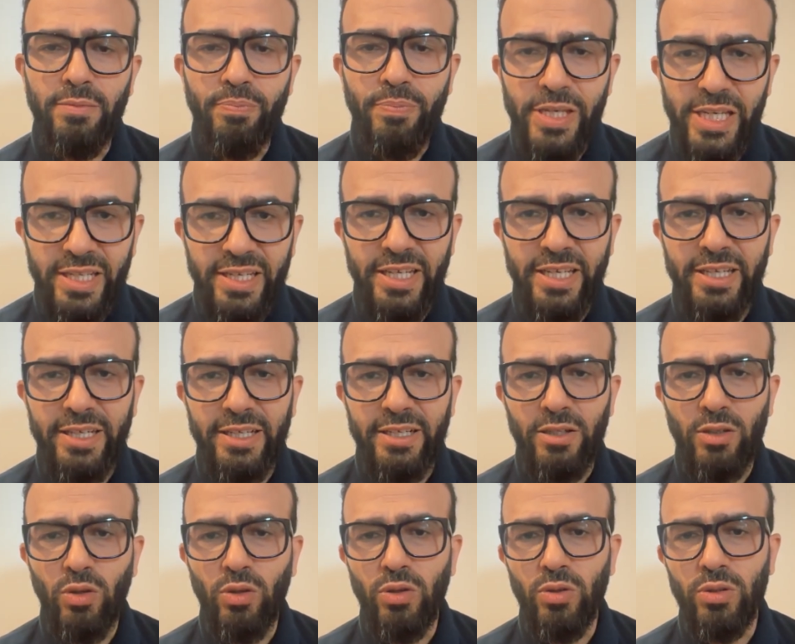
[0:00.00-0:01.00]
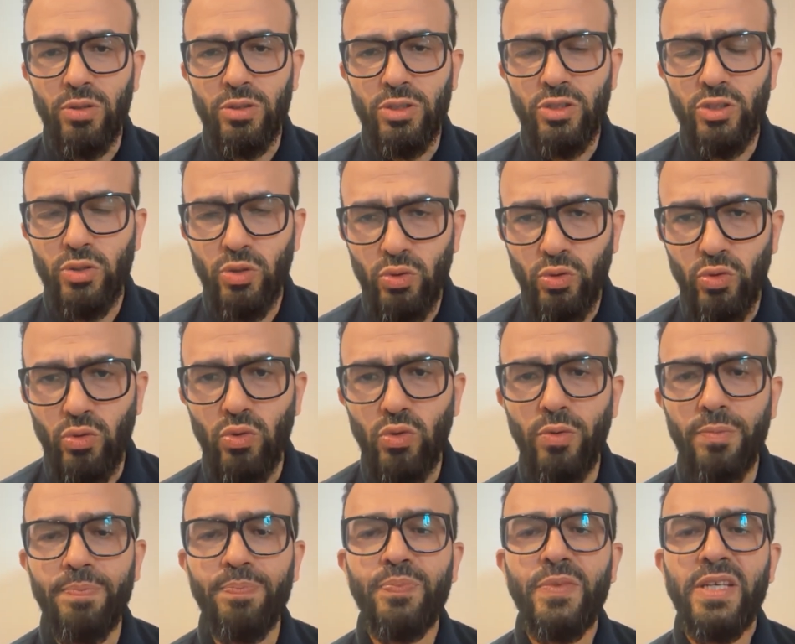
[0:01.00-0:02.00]
meaning or
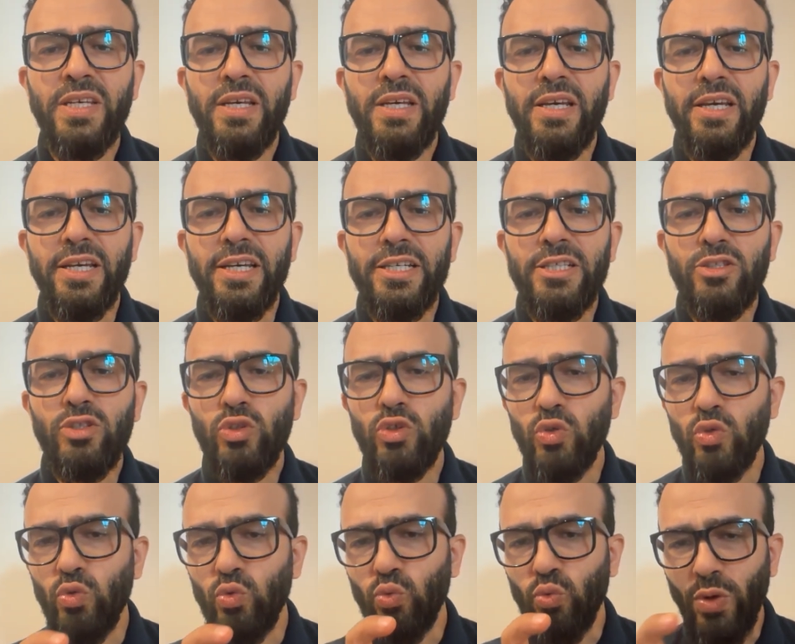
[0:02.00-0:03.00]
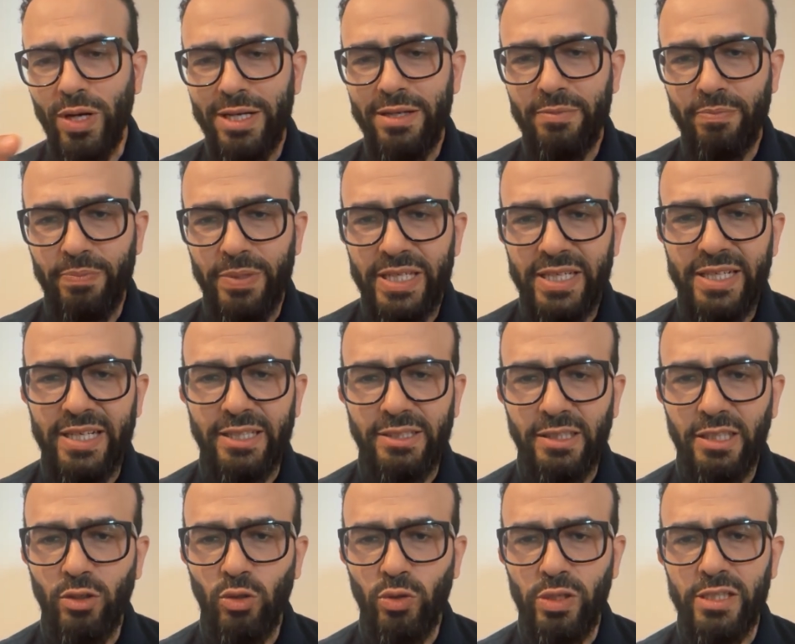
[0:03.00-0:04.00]
synonym into one big
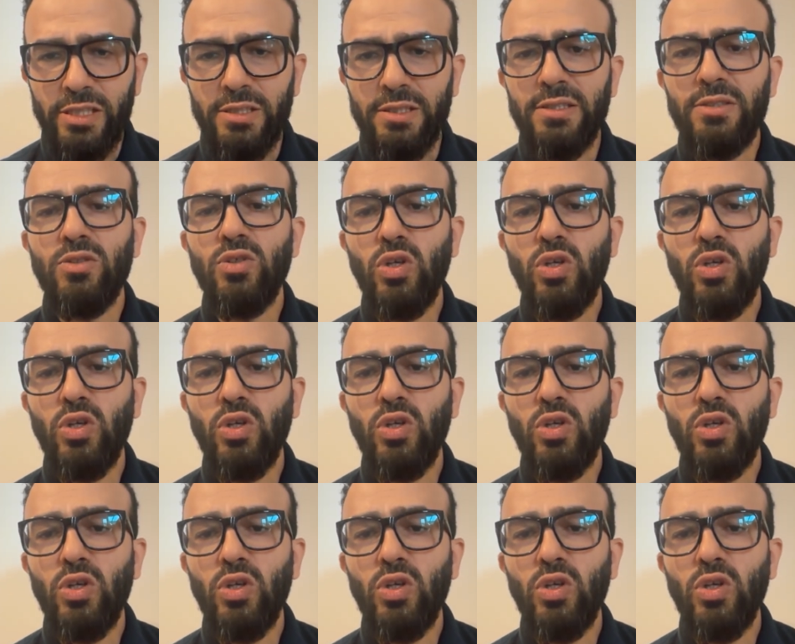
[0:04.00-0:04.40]
categories